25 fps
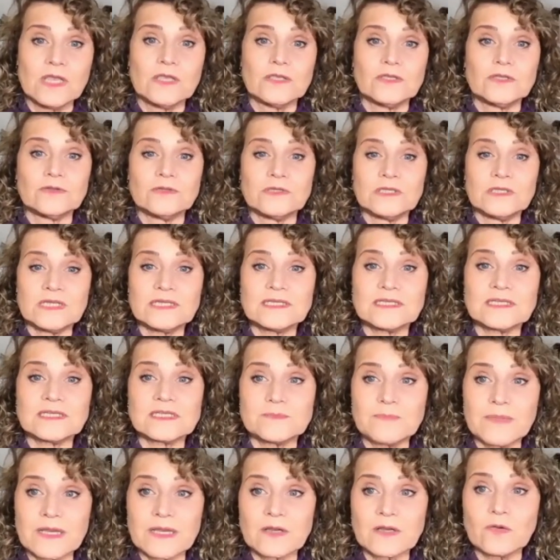You need to
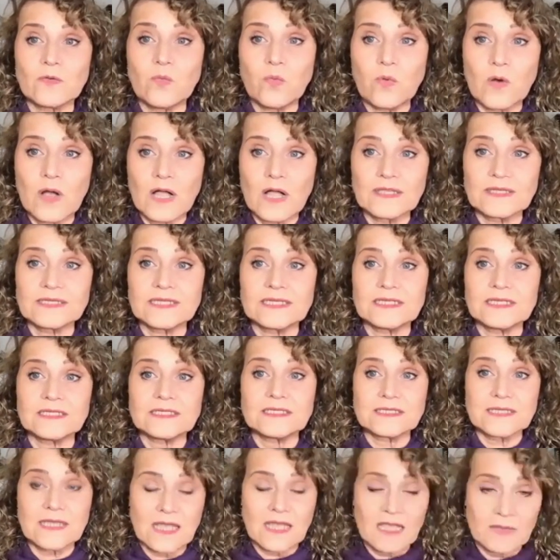spend quality
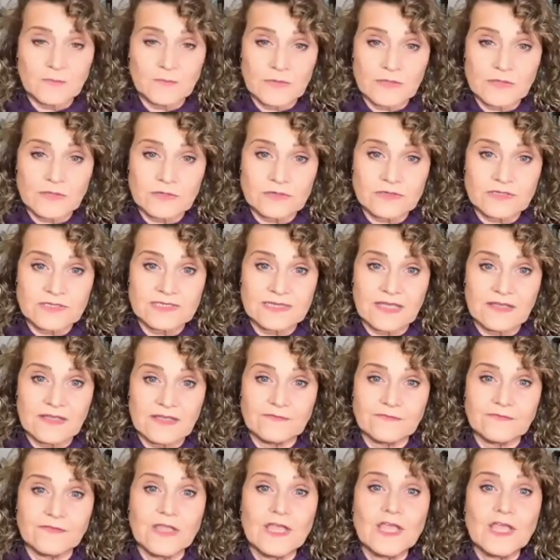time with yourself.